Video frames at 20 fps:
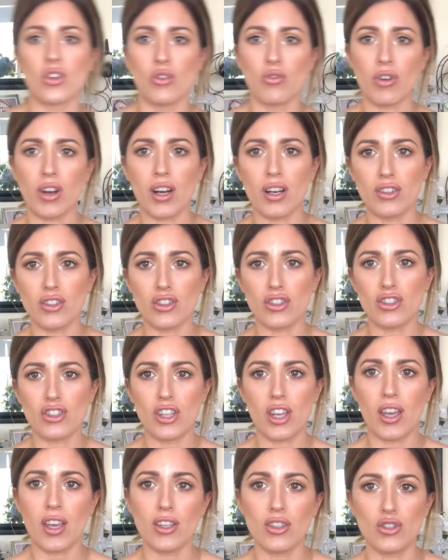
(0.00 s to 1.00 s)
Right under the
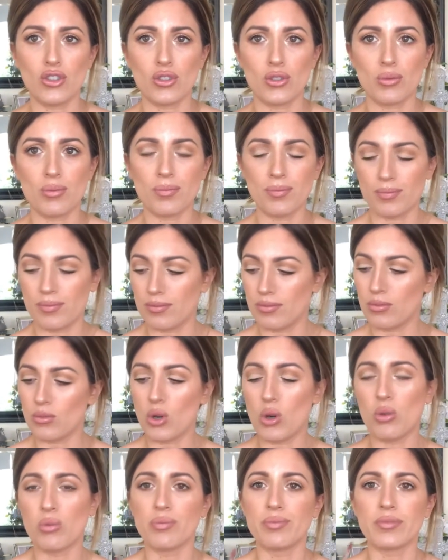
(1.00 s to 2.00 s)
chair,
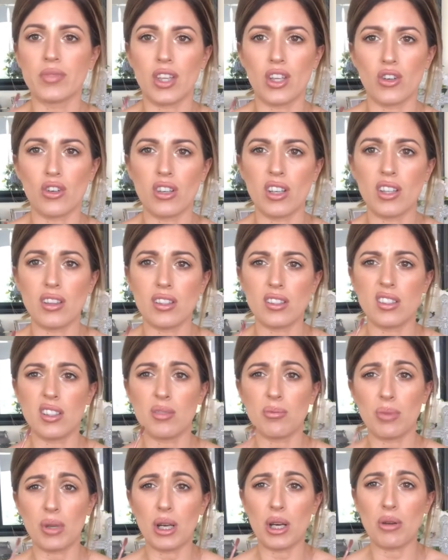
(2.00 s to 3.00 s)
well, I don't need the tip,
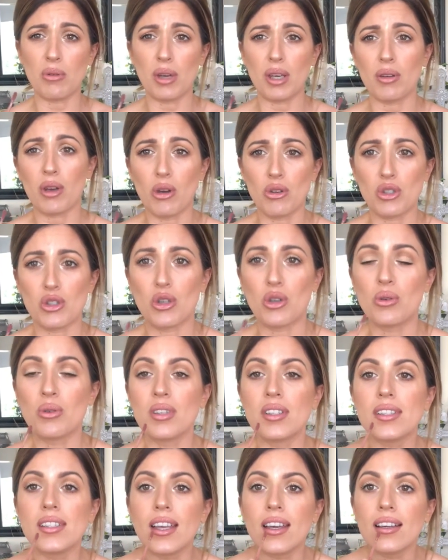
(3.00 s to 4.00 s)
but anyway, I'll show you in
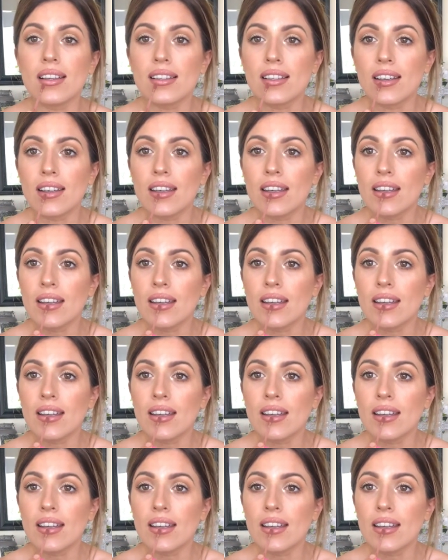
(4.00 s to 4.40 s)
a sec. So